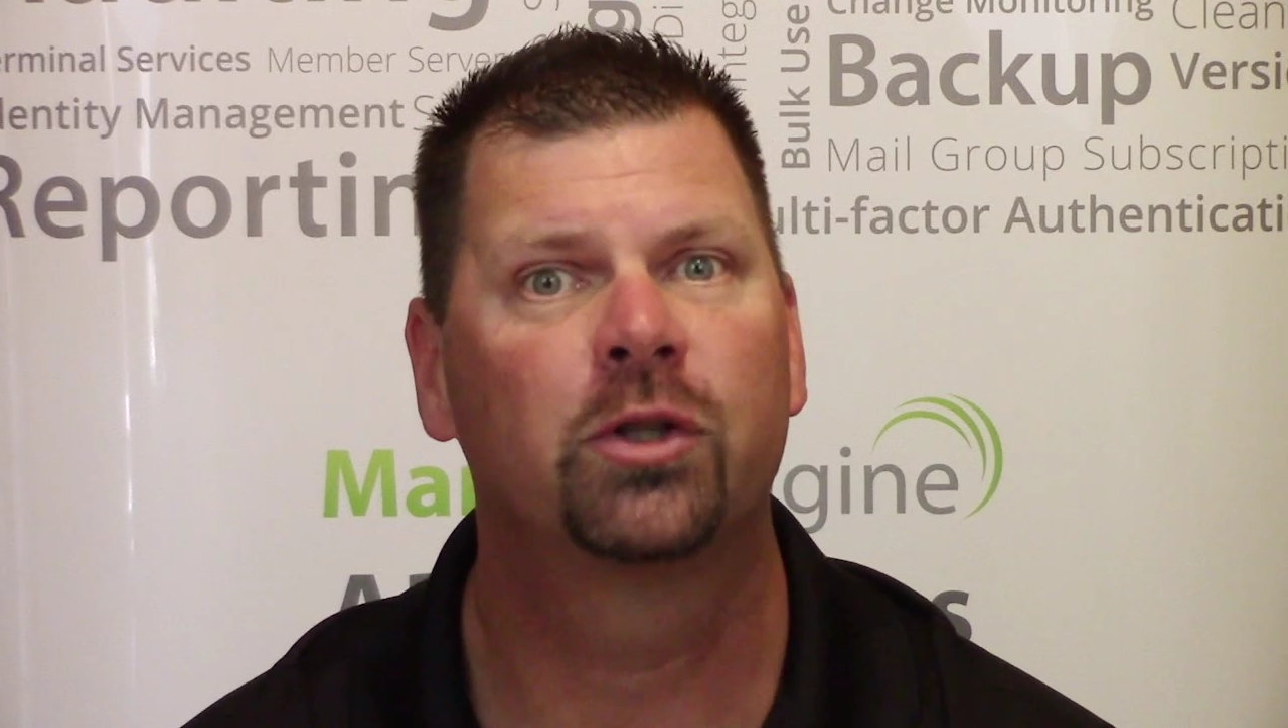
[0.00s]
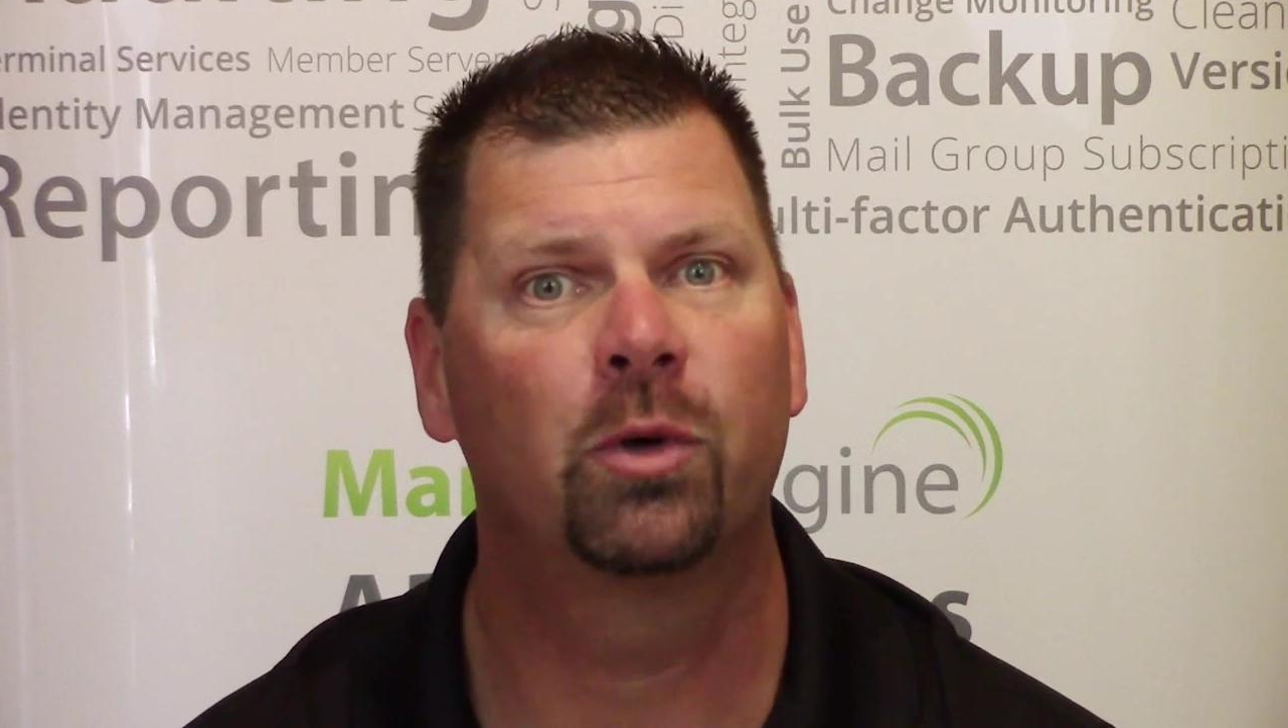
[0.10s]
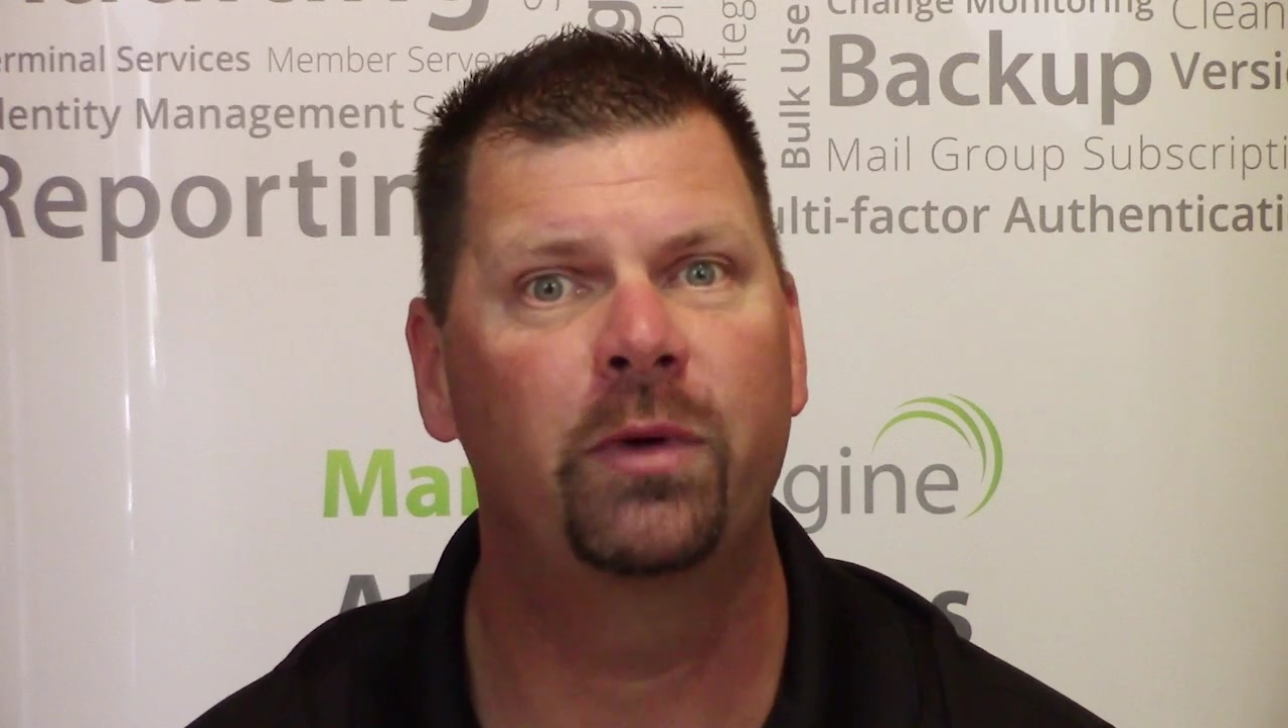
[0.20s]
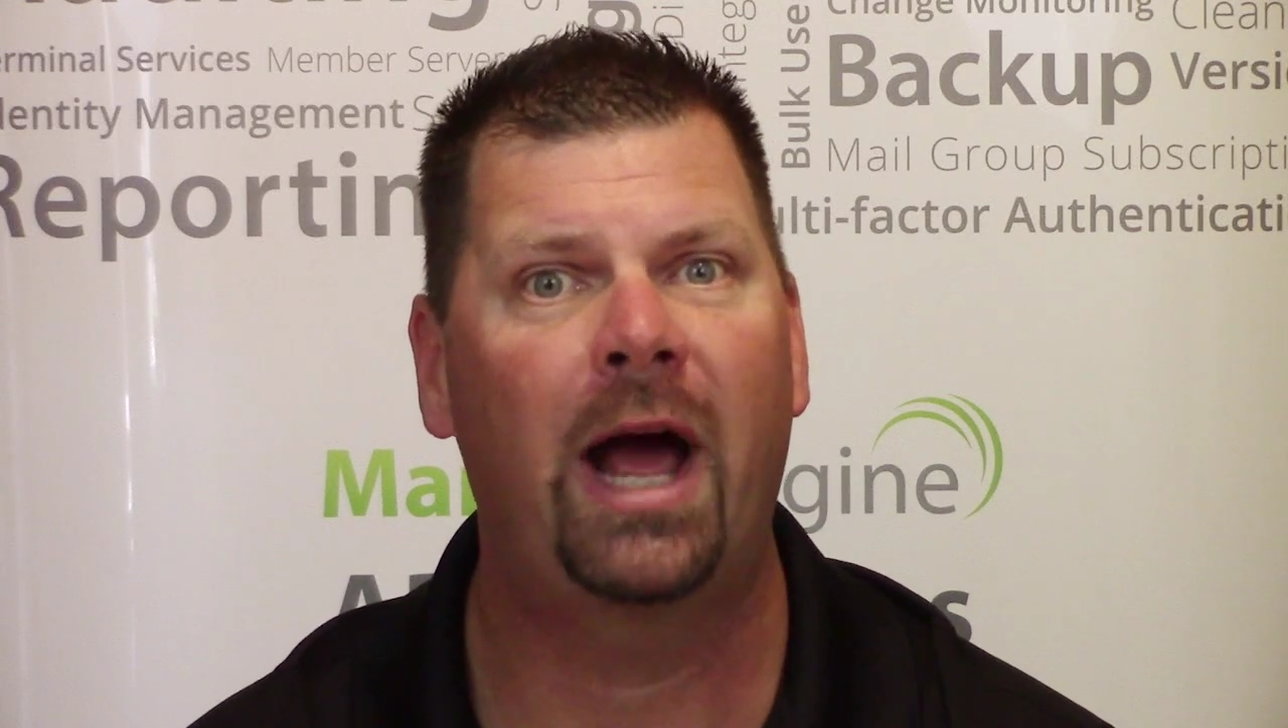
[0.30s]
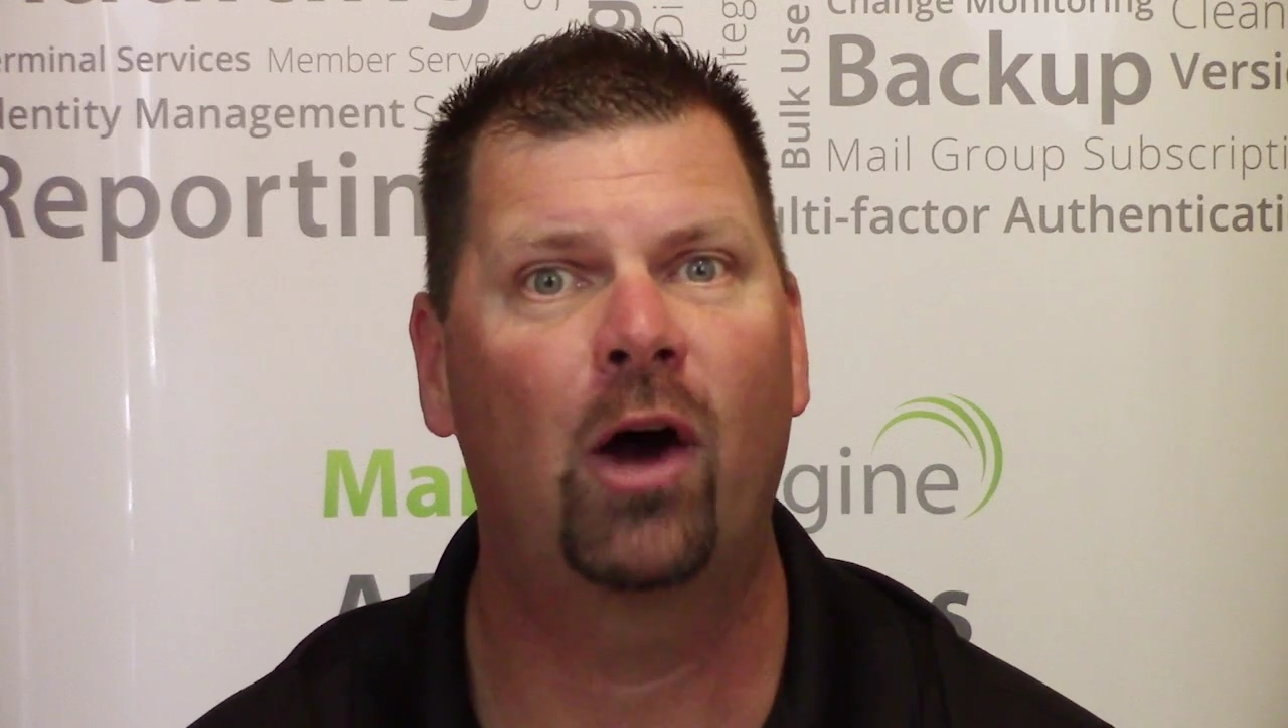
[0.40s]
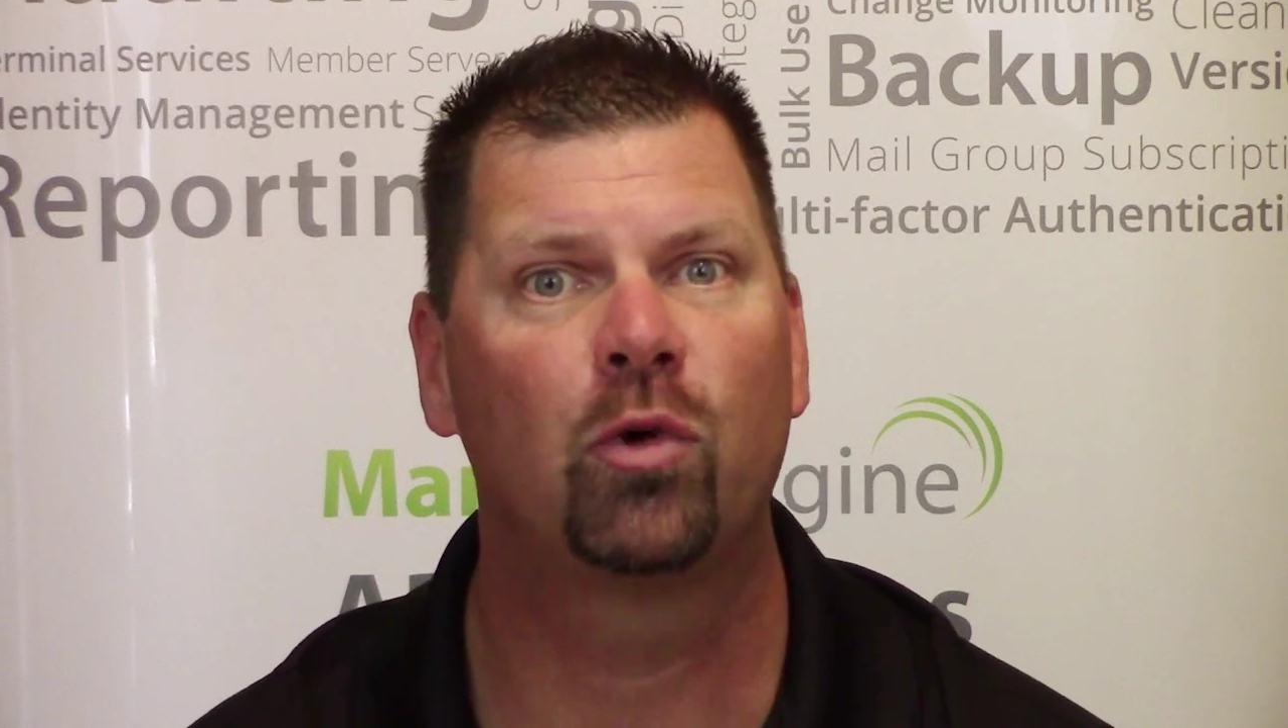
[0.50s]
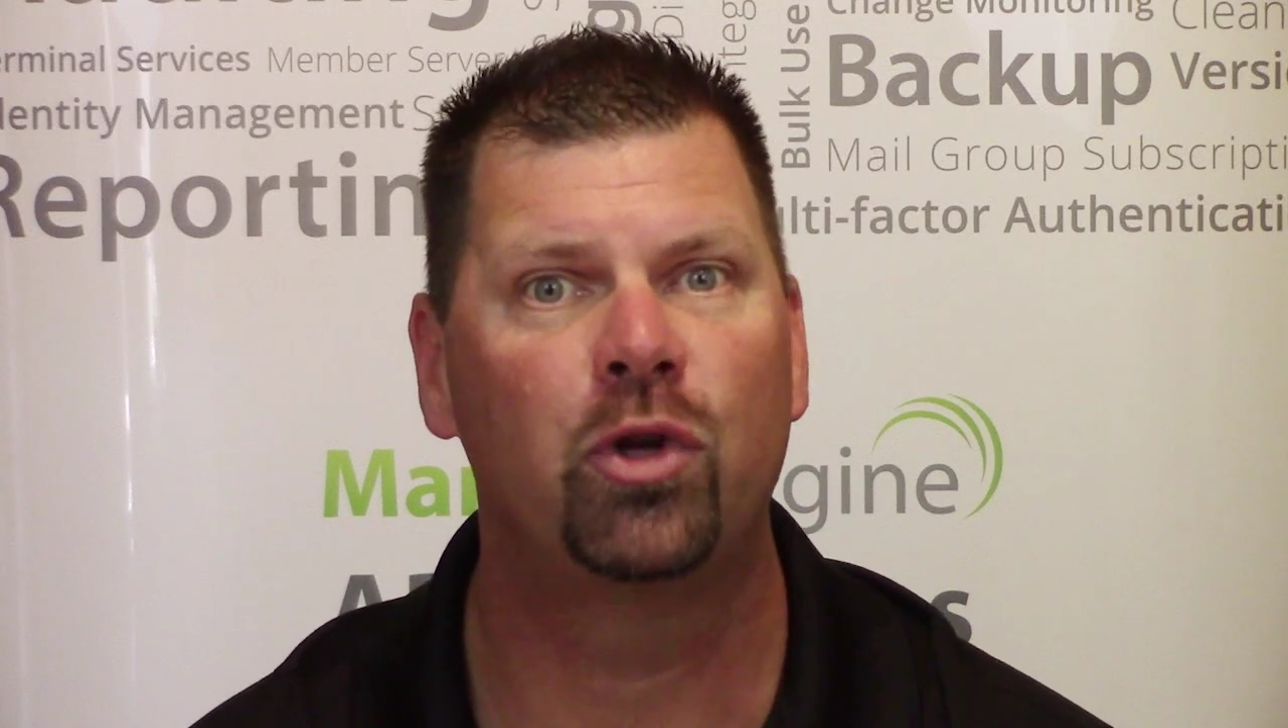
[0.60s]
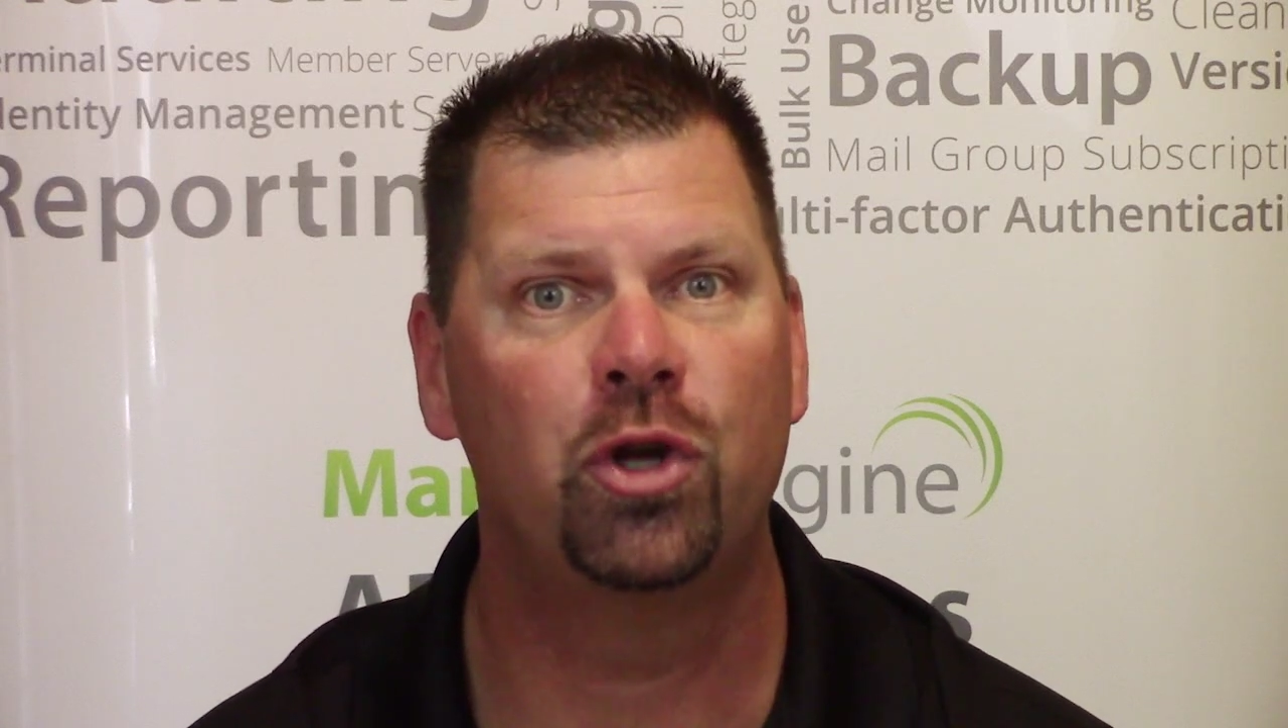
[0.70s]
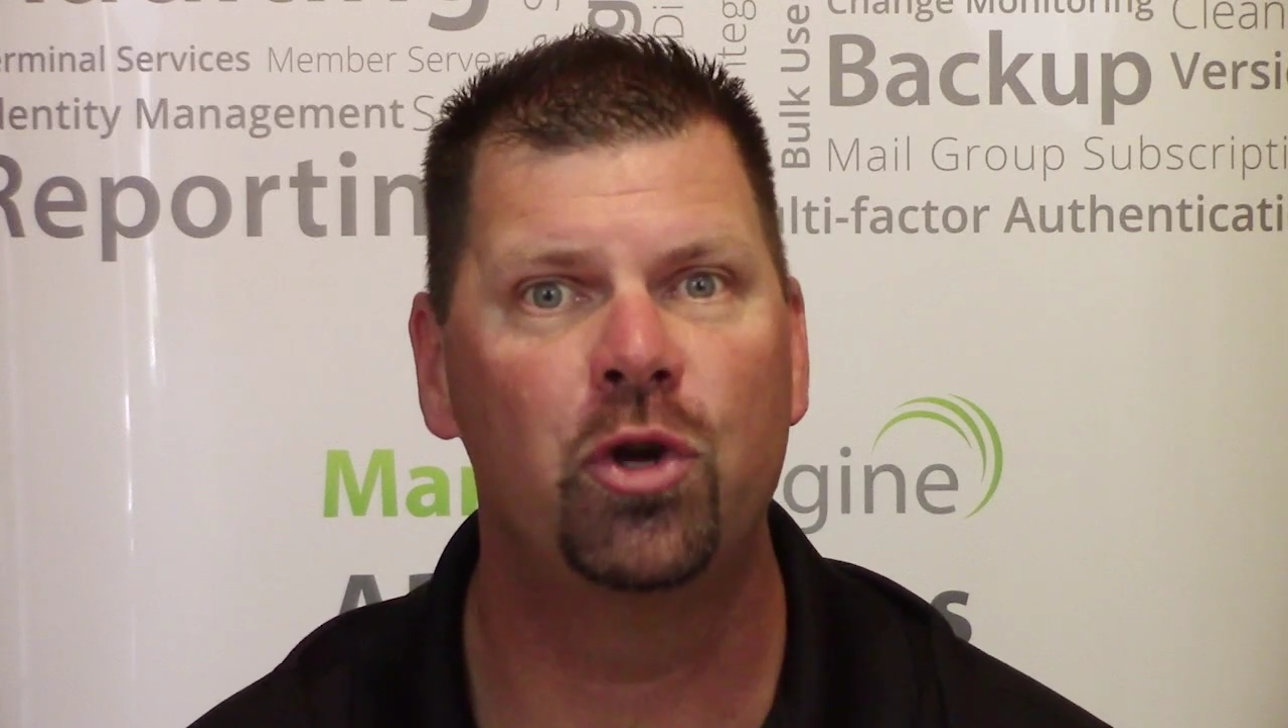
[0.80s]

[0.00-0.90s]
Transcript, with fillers: so now